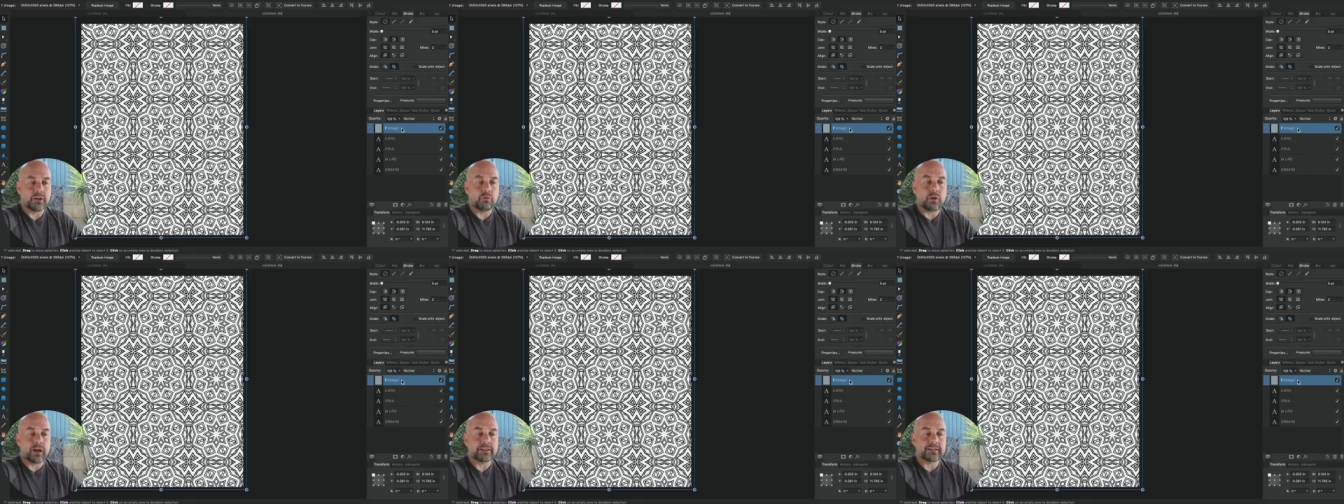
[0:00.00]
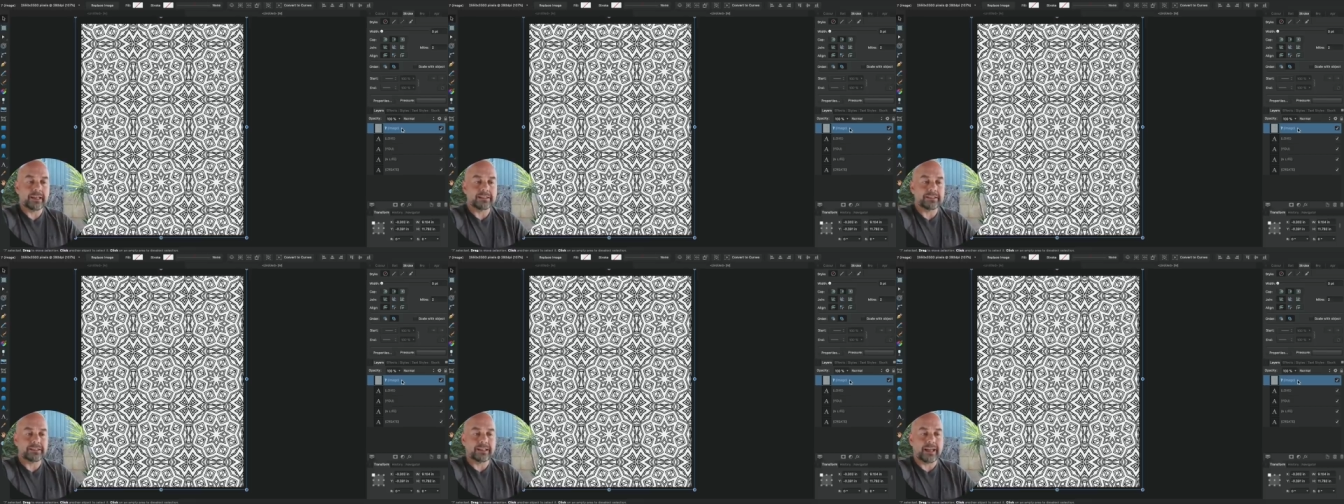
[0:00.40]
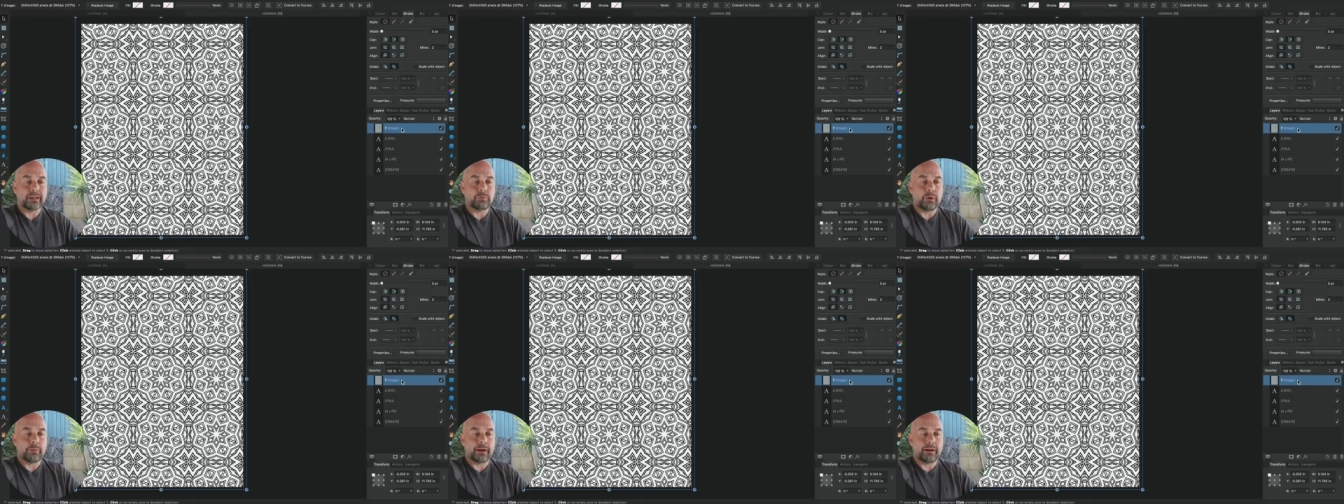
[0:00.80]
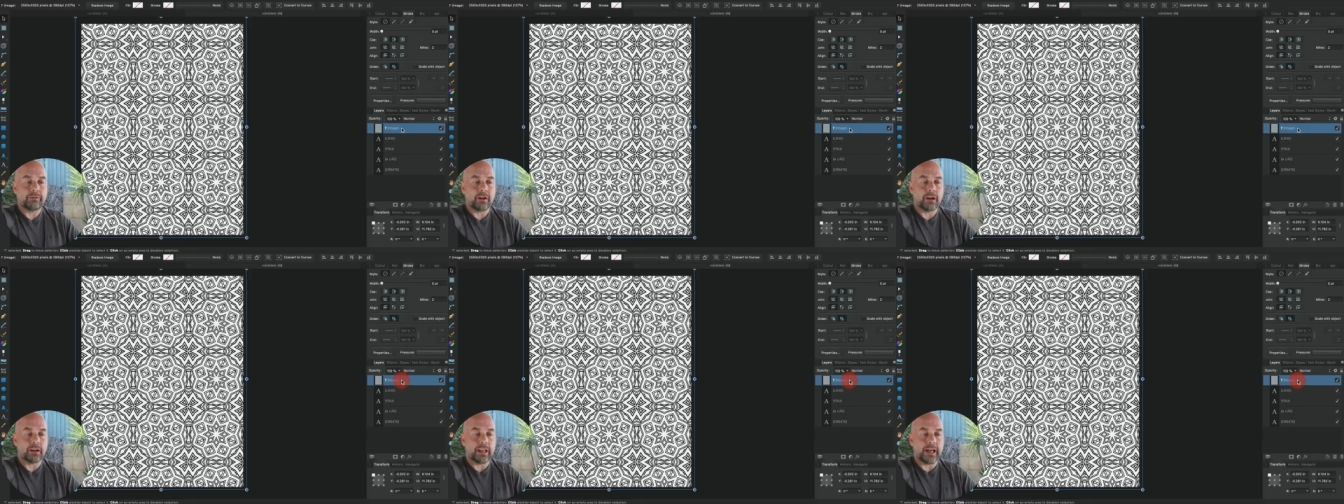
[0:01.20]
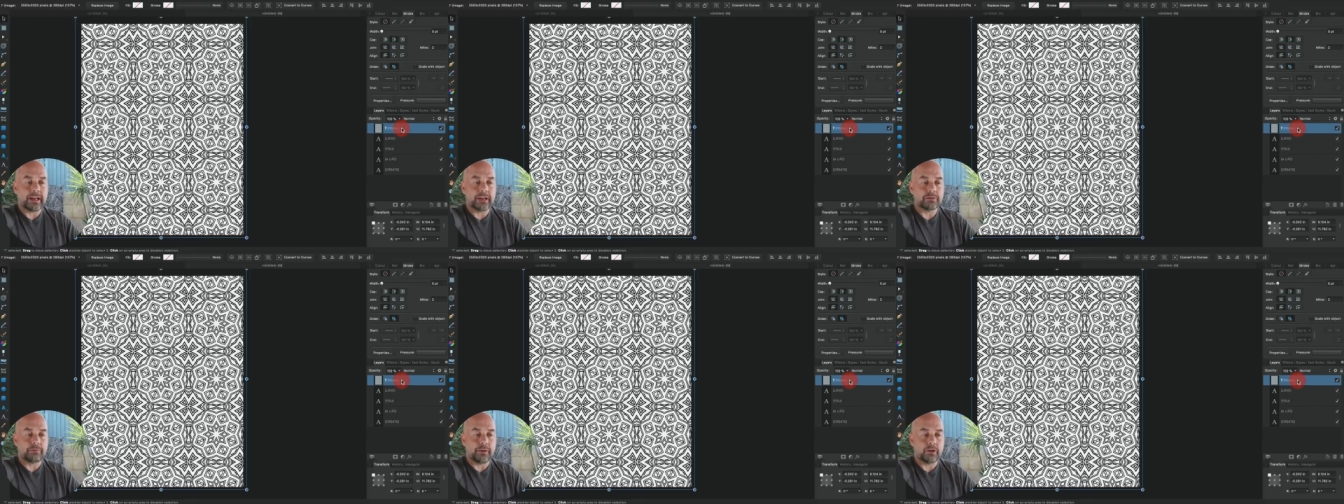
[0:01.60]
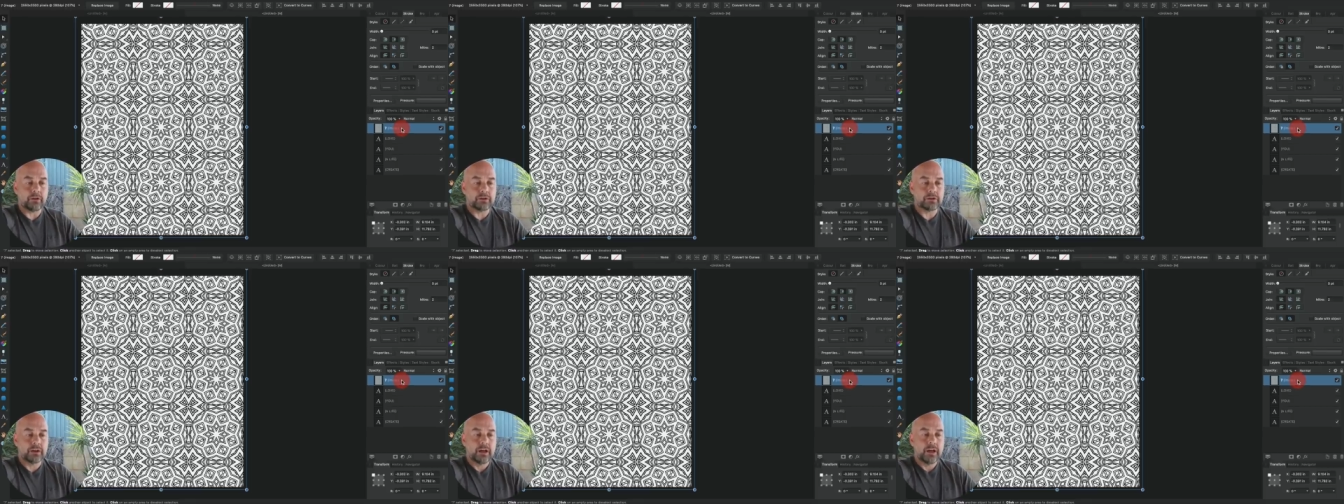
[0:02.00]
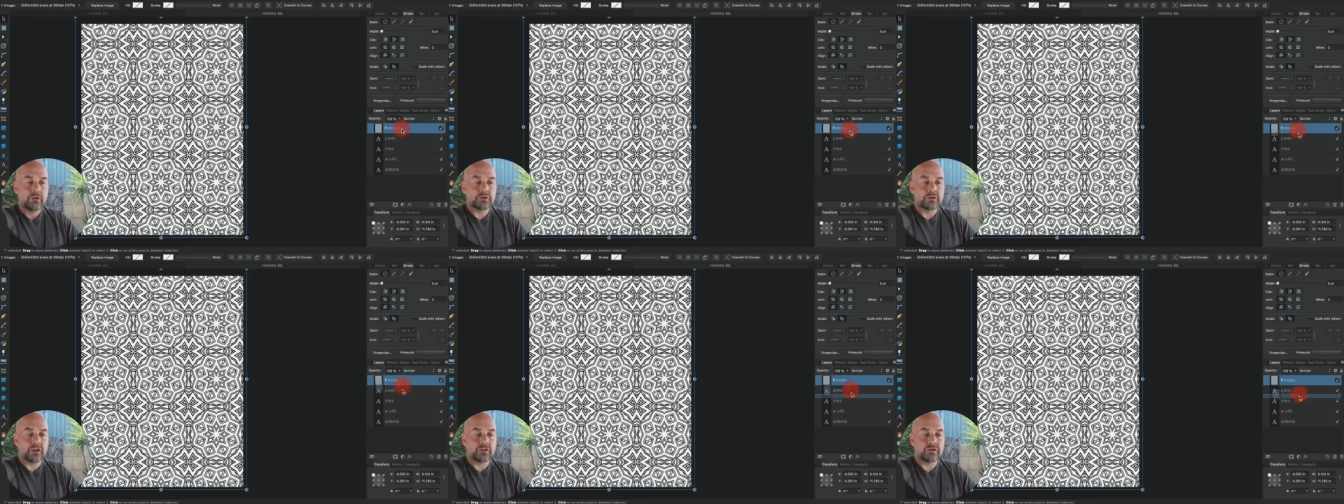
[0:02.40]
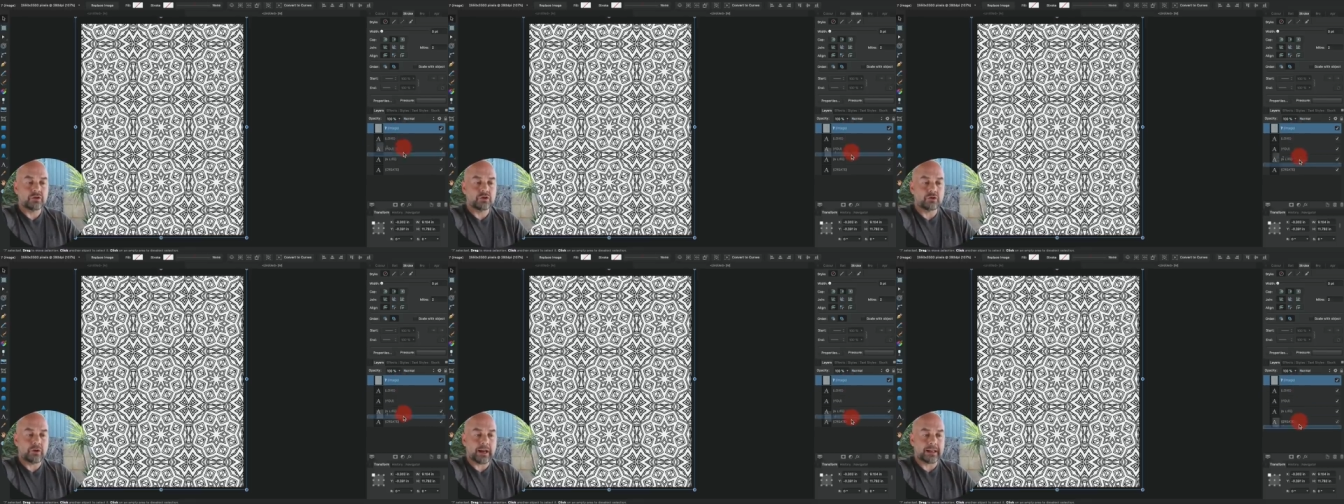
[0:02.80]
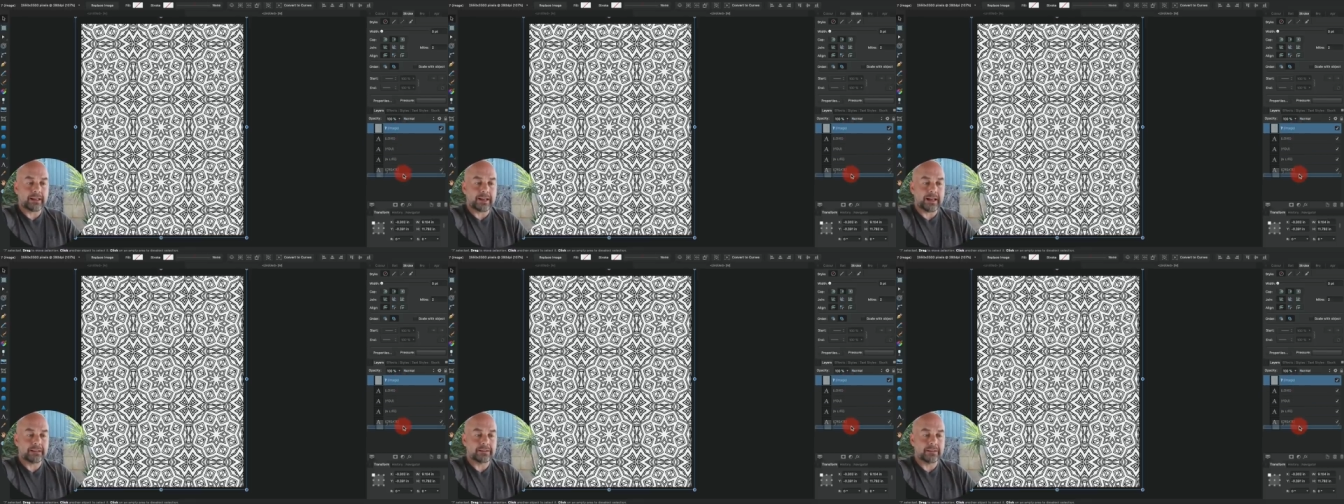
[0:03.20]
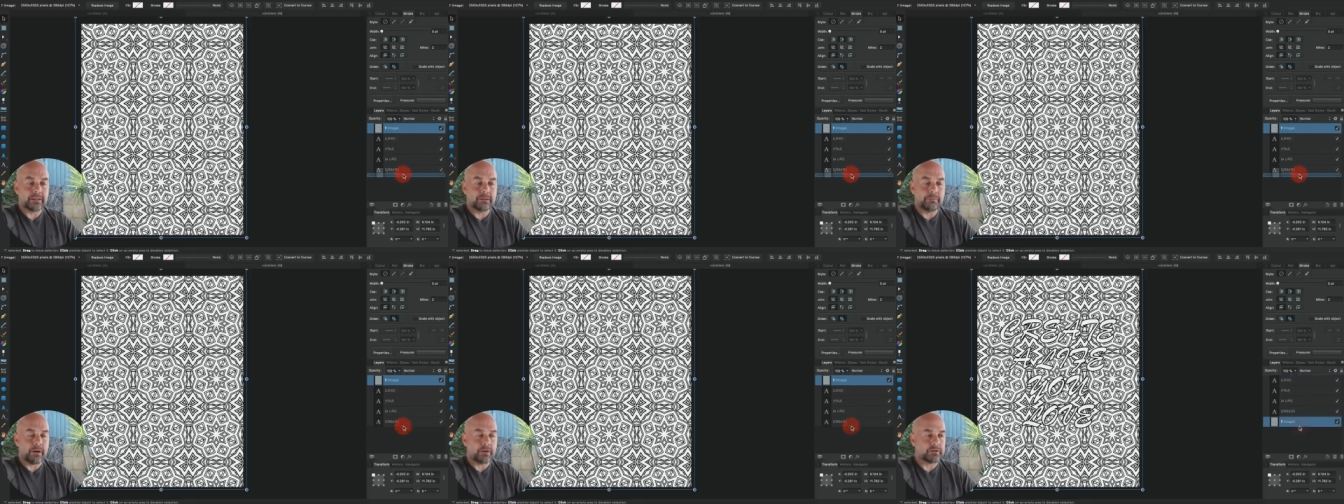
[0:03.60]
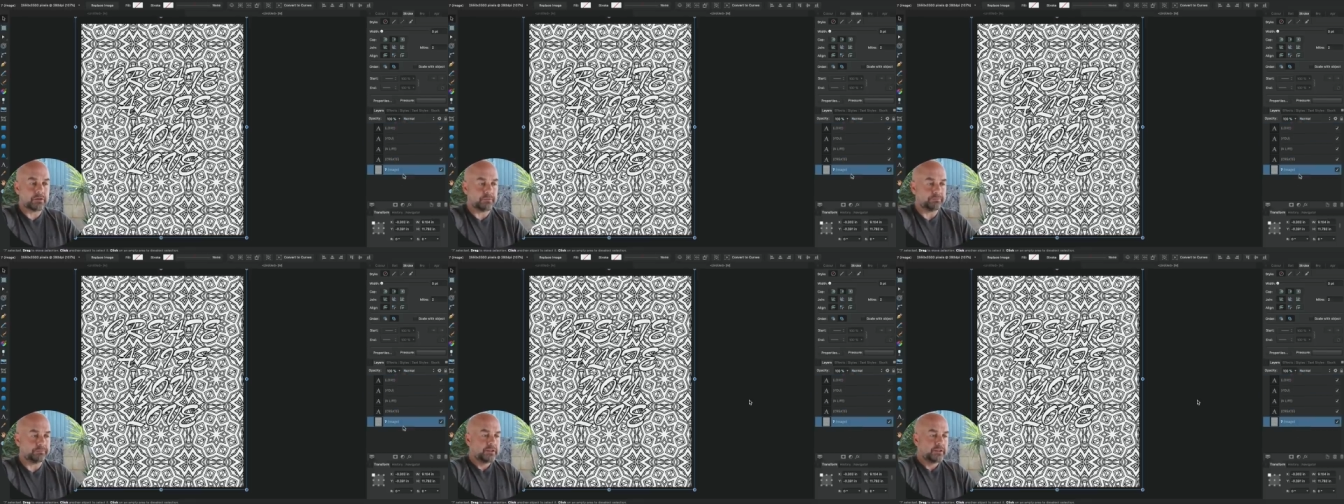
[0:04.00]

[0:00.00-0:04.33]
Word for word: the right hand side where we have our layers box, I'm just going to drag that to the bottom.